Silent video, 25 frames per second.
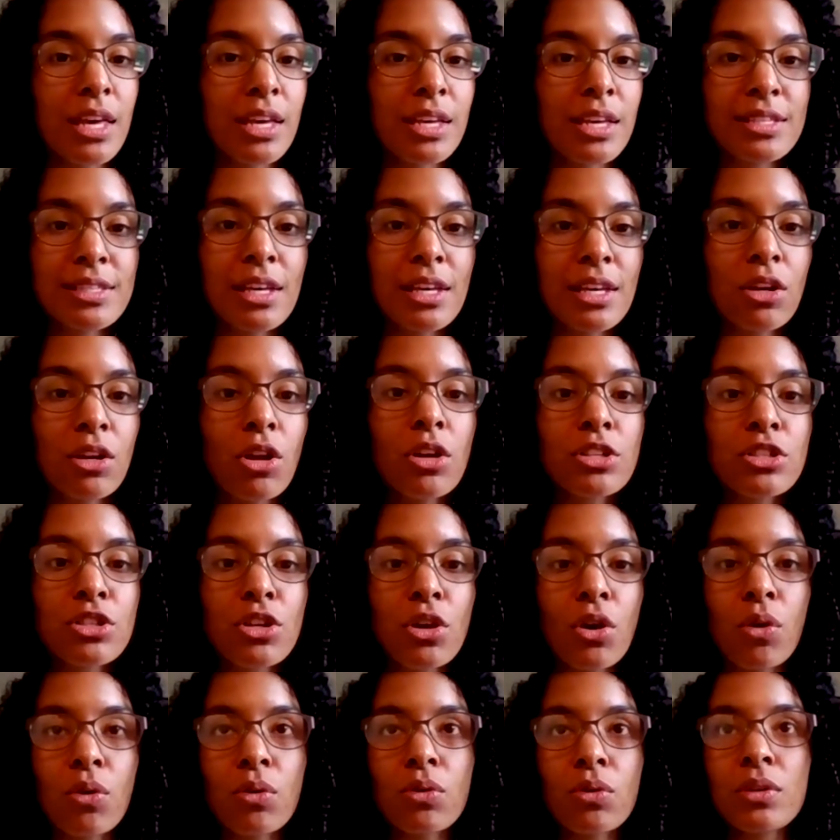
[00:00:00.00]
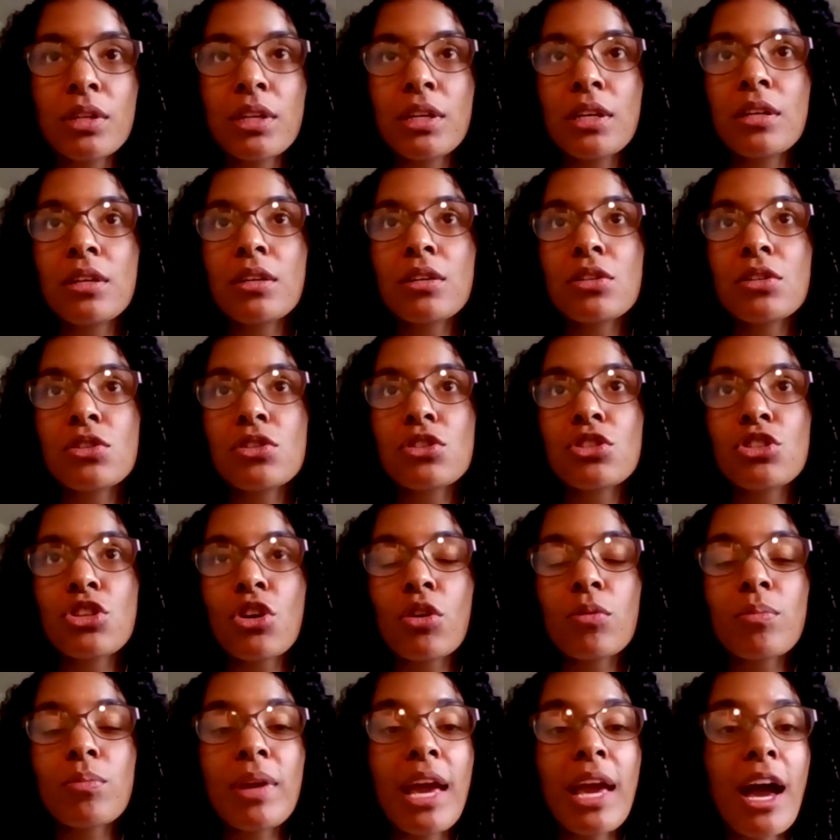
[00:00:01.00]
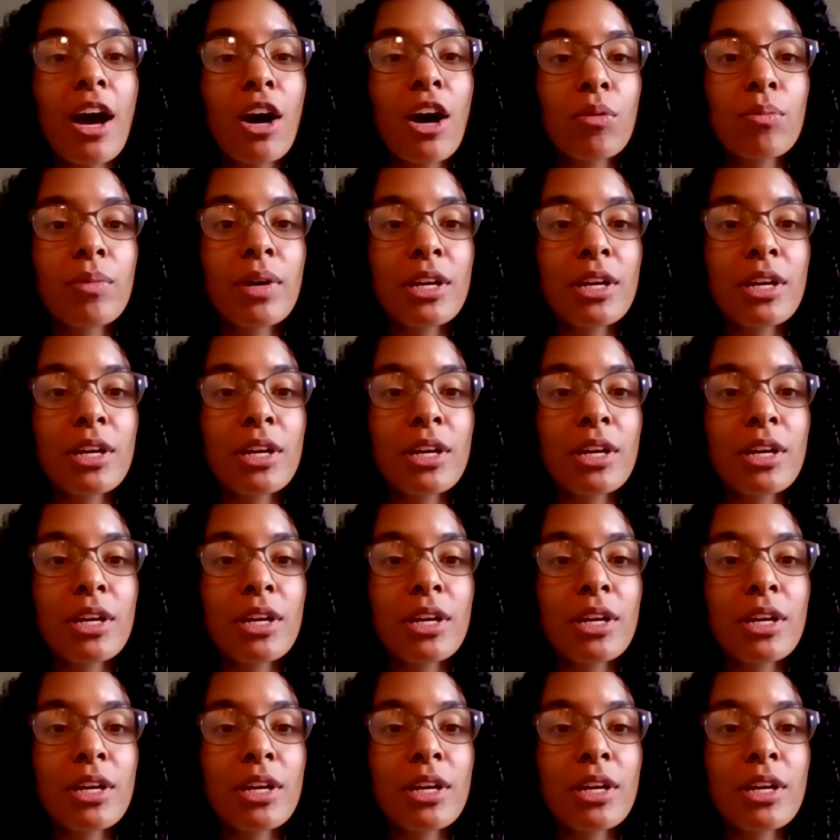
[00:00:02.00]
because that also showed me how